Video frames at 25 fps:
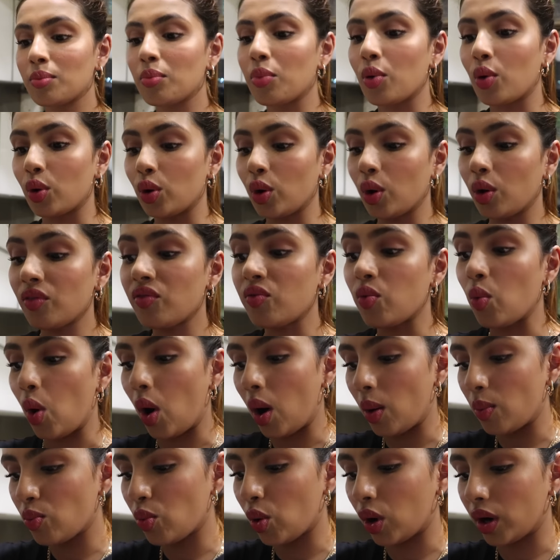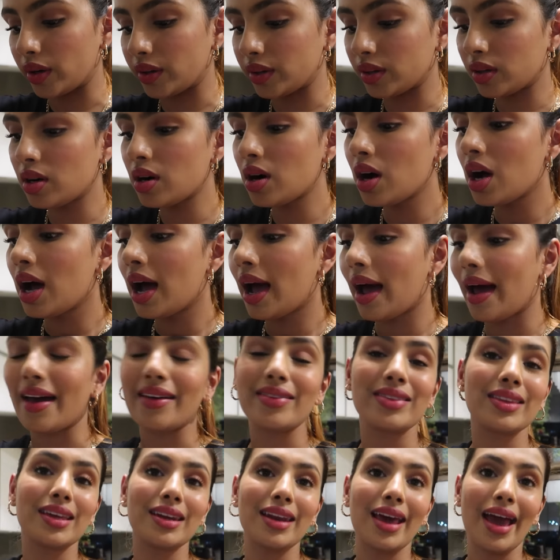a bowl of warm water
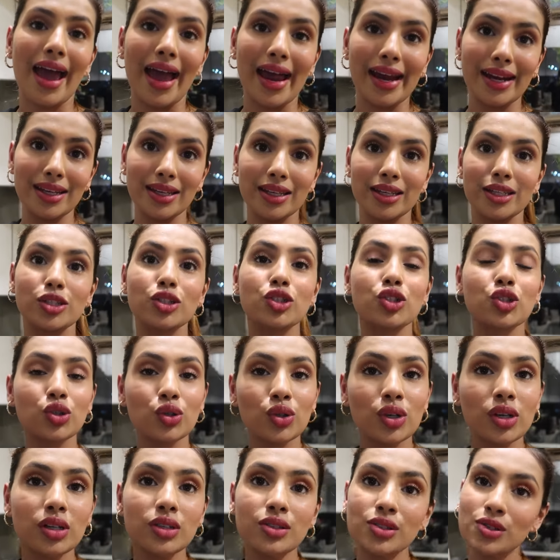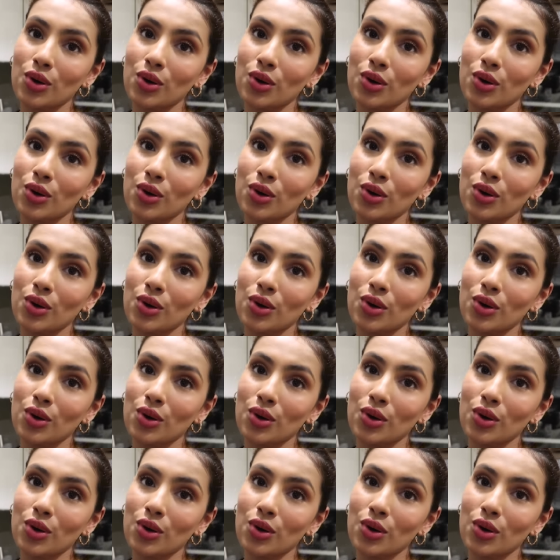and then add in sugar,